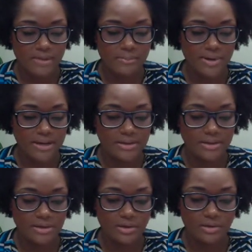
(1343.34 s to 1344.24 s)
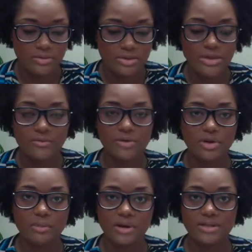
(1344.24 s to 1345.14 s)
But you never
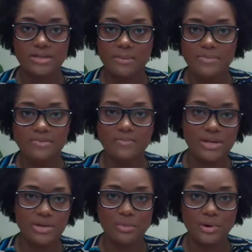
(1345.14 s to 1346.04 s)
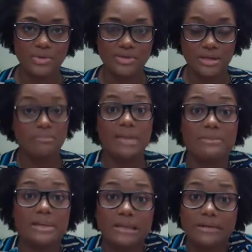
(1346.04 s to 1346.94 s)
know. By the time this video posts, it may
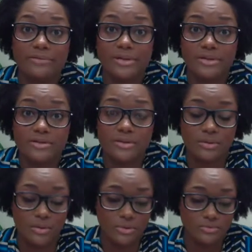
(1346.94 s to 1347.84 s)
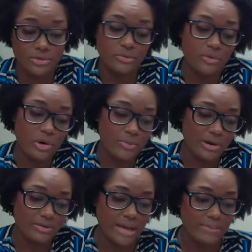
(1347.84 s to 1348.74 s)
be lifted. So don't quote me
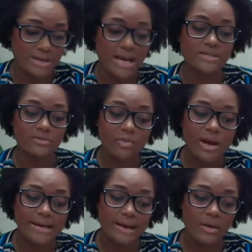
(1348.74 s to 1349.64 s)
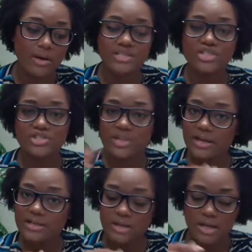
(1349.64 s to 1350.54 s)
on that. But as of right now, I just
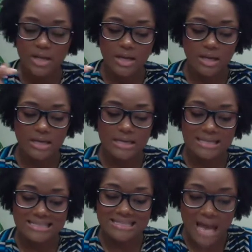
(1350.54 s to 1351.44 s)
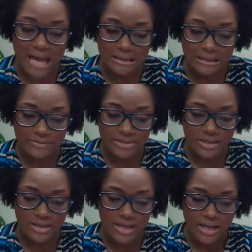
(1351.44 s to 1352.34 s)
checked. It is not
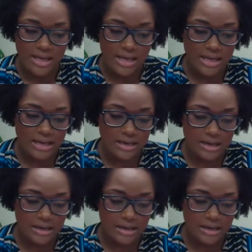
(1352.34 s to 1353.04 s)
lifted. And